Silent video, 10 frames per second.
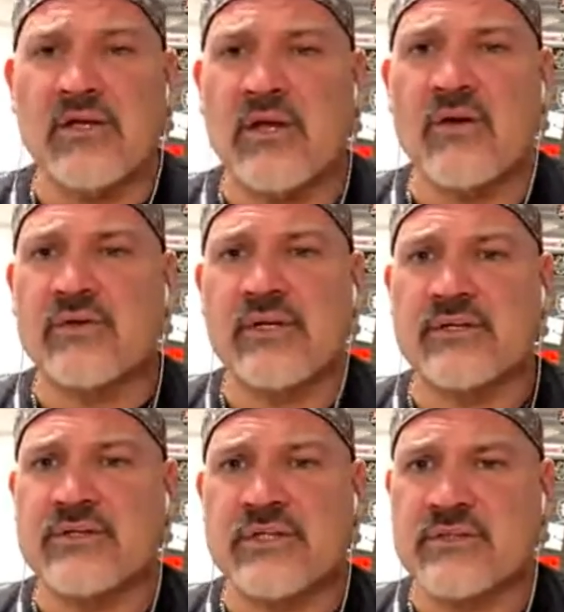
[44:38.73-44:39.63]
You know, you
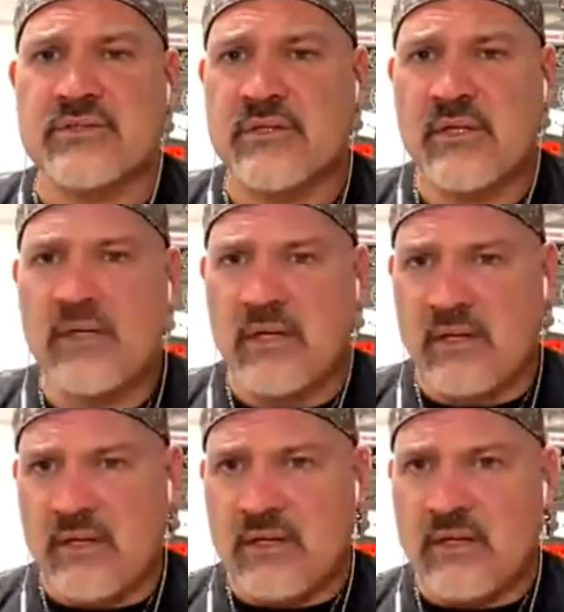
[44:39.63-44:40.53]
didn't just
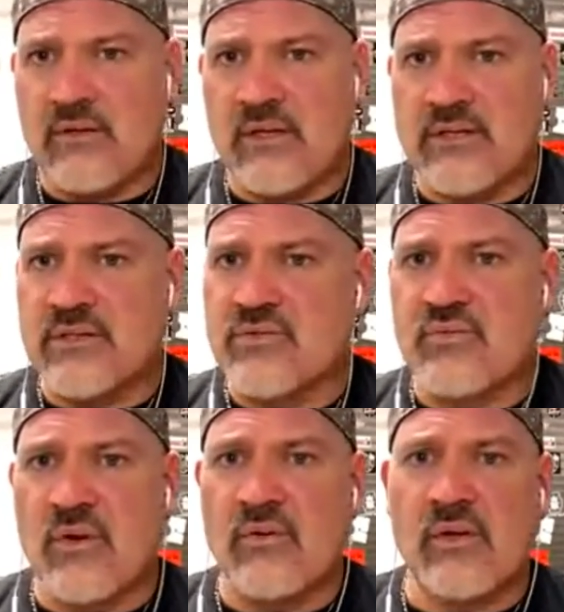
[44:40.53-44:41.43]
you didn't just
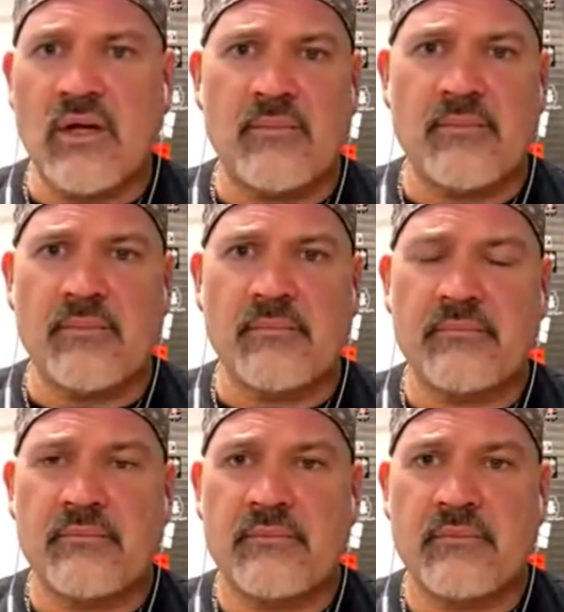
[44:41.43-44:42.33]
roll up and
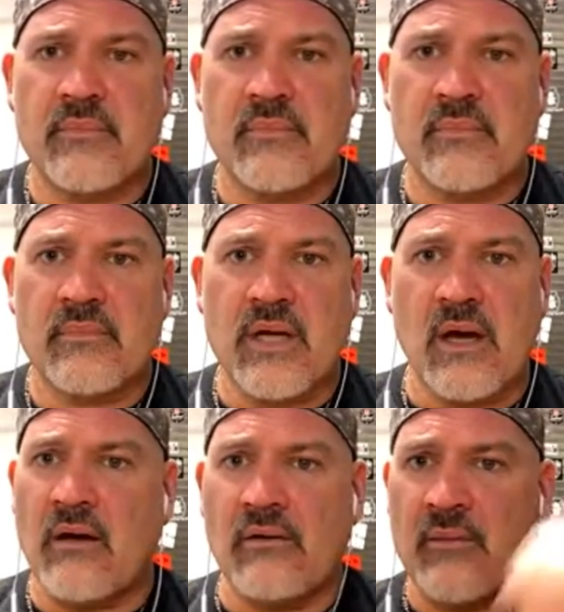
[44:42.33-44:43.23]

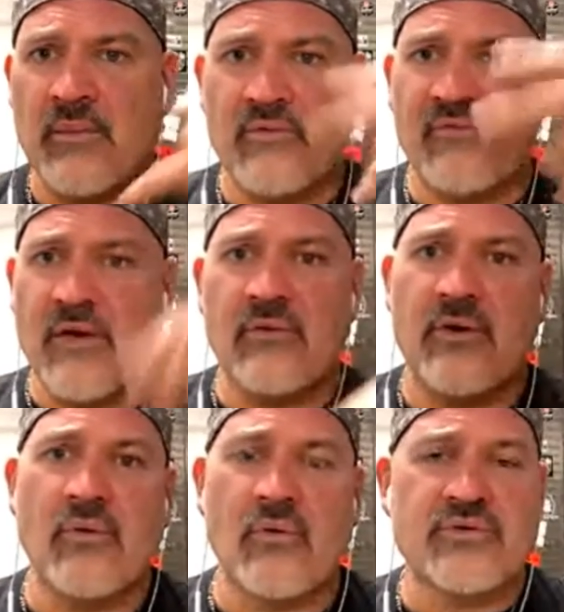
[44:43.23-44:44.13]
call up on the phone
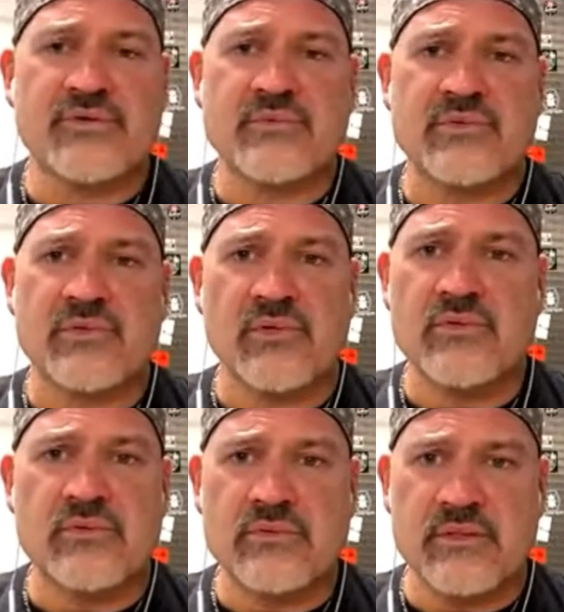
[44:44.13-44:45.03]
and order some screws.